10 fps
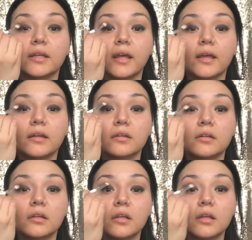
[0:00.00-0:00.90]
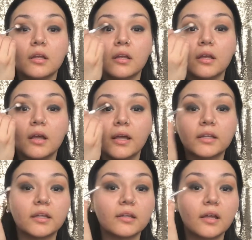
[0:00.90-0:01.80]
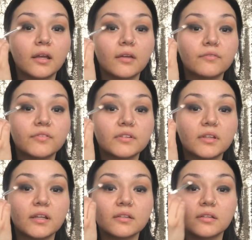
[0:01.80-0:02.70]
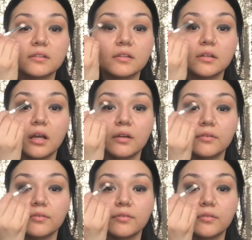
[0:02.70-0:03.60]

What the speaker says: Again, I cannot emphasize this enough.